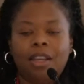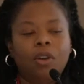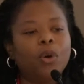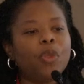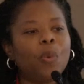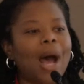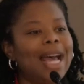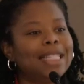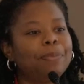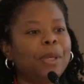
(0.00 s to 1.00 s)
or the
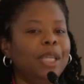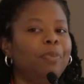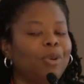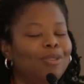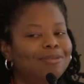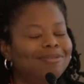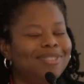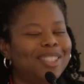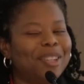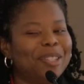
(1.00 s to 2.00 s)
wise people,
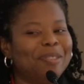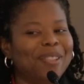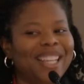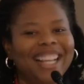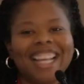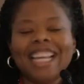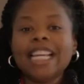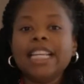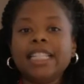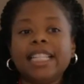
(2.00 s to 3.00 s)
so to speak,
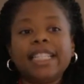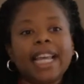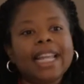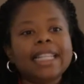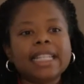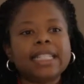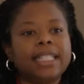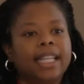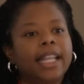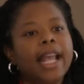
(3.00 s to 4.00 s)
to say,
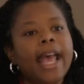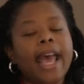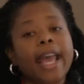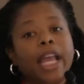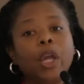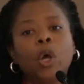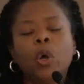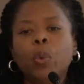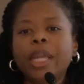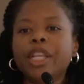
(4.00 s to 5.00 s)
listen, hey,
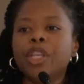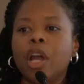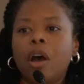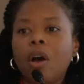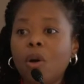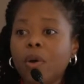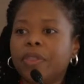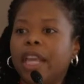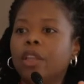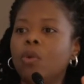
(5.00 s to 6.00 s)
we know
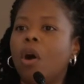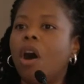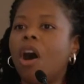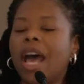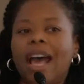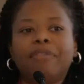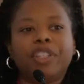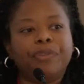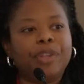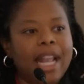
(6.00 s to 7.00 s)
that you all have
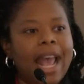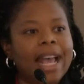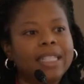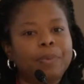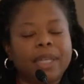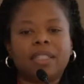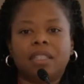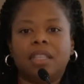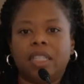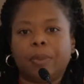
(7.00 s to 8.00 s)
different aspects
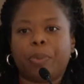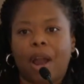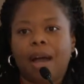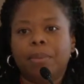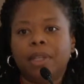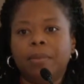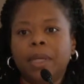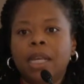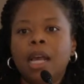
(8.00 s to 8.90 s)
to this problem,